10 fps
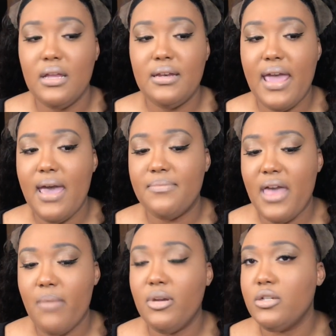dab
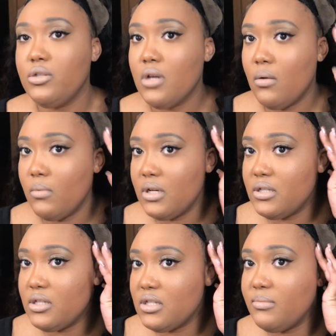that, because you don't want
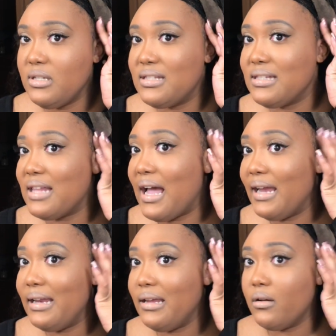it to just be
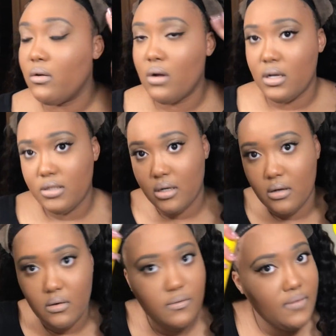sliding across your
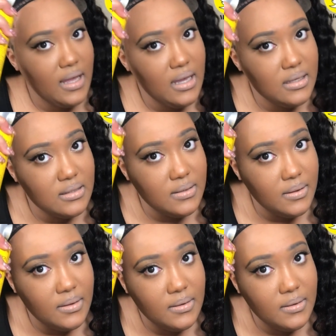whole face,